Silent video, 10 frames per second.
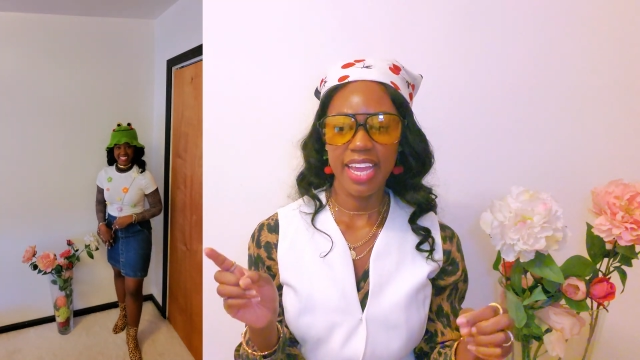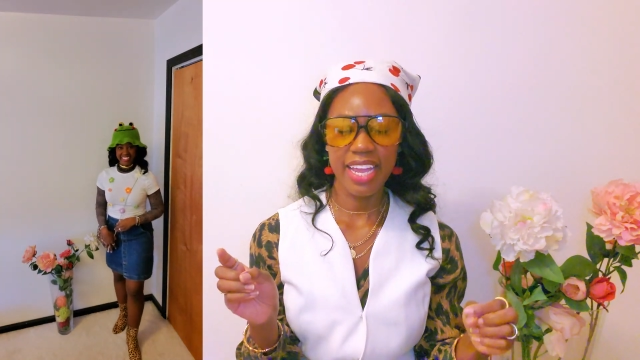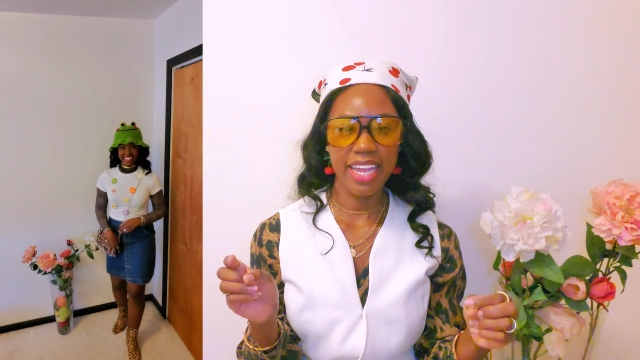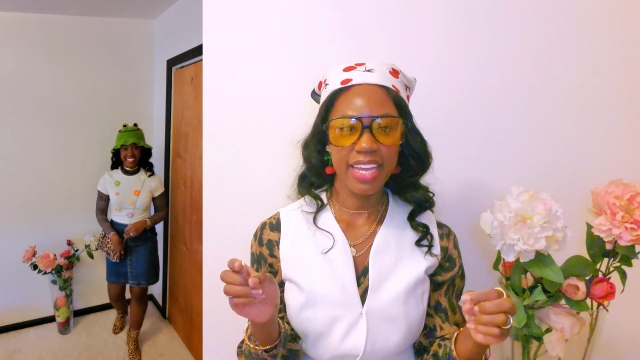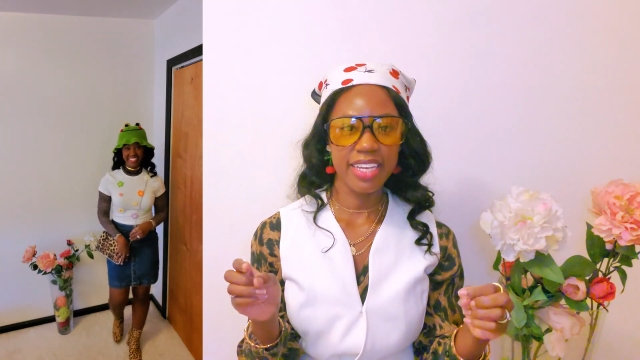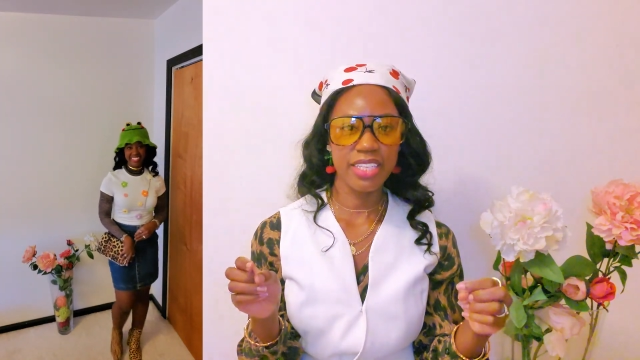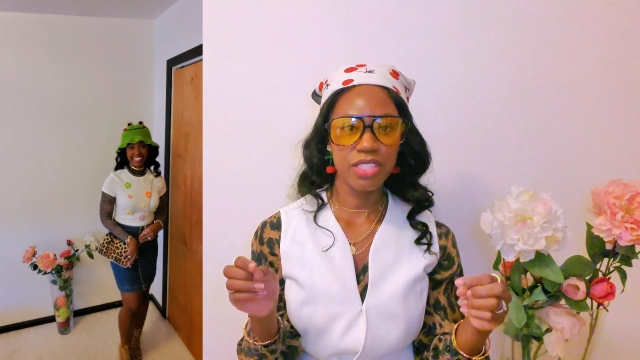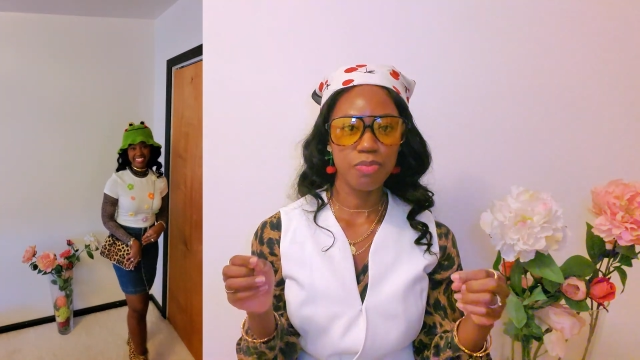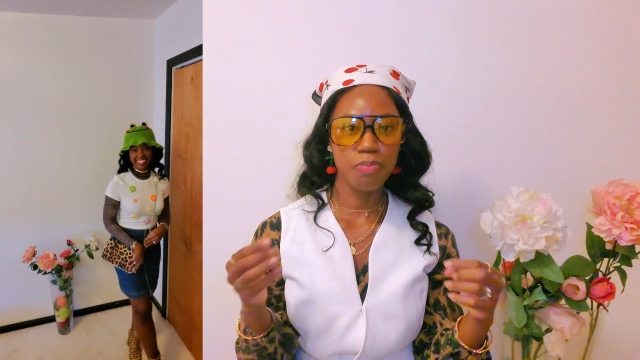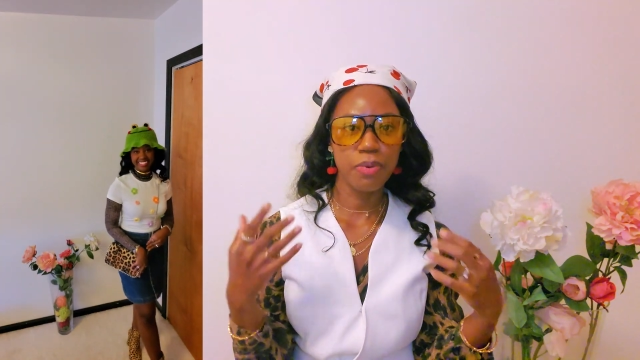
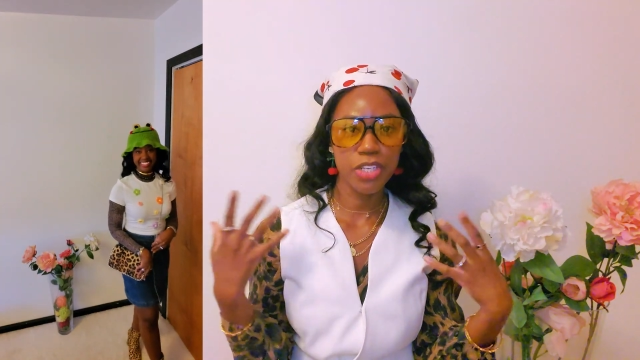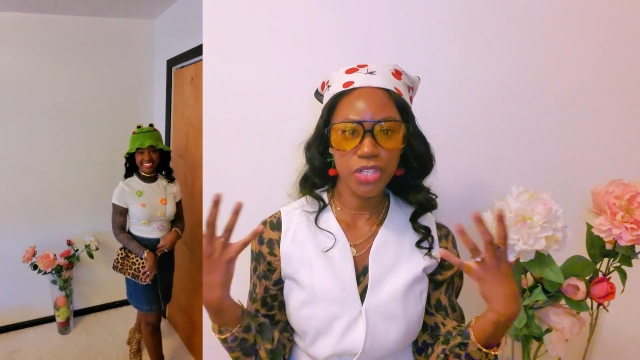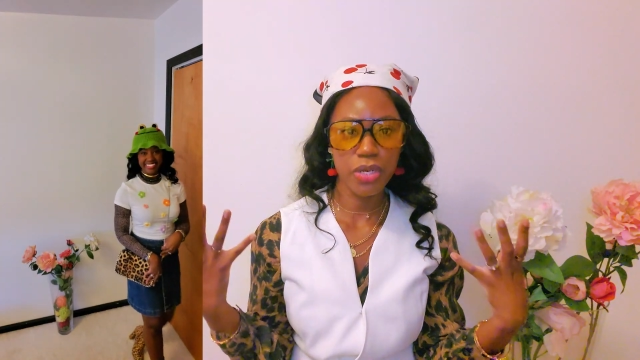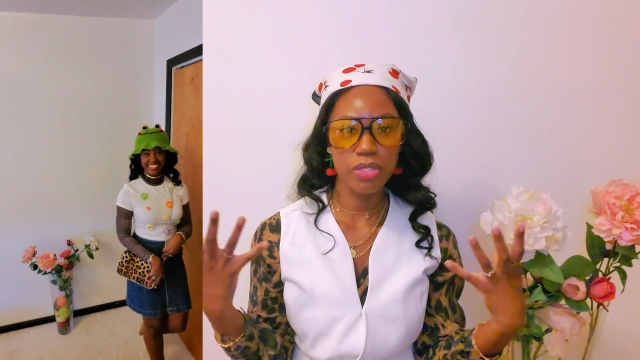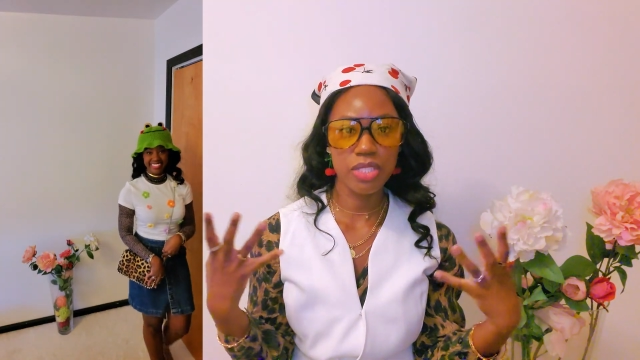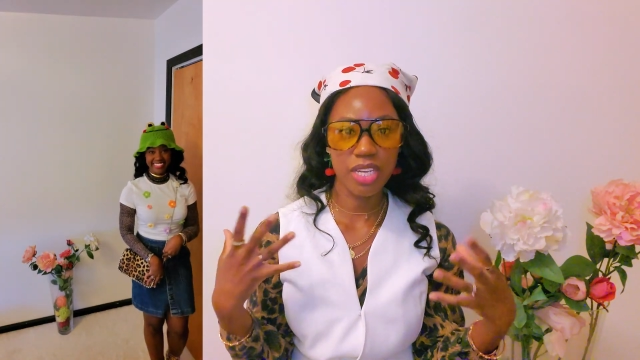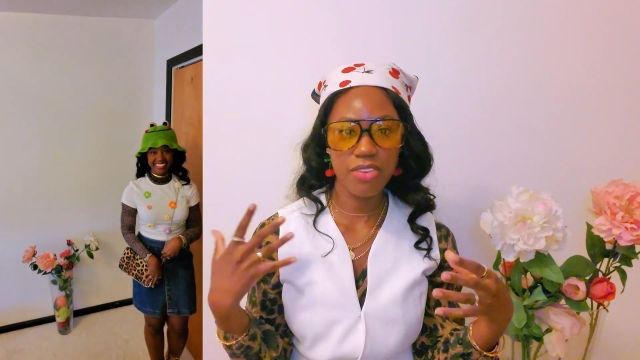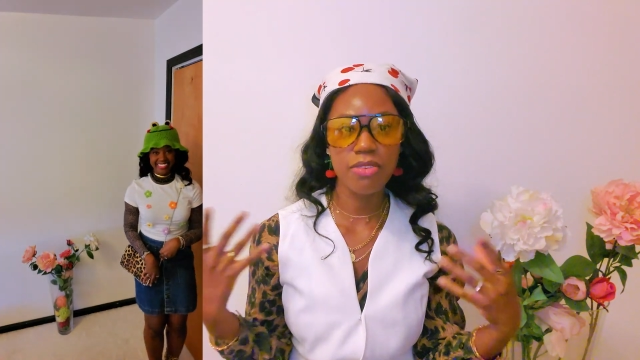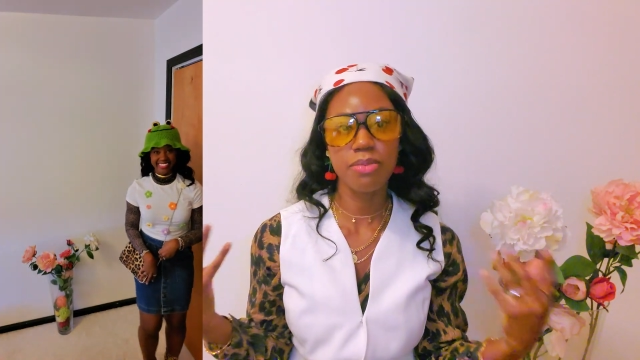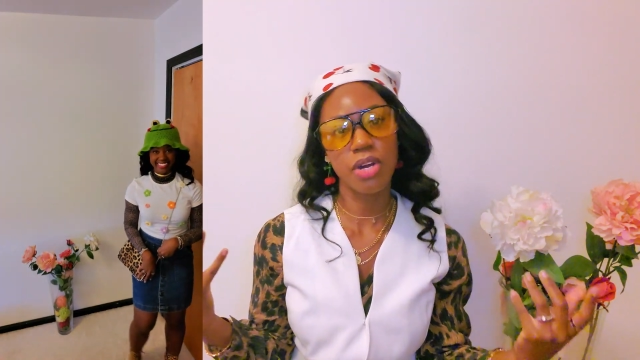But you know, to
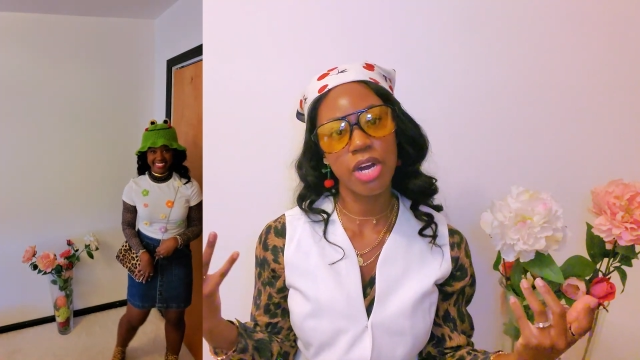cover up the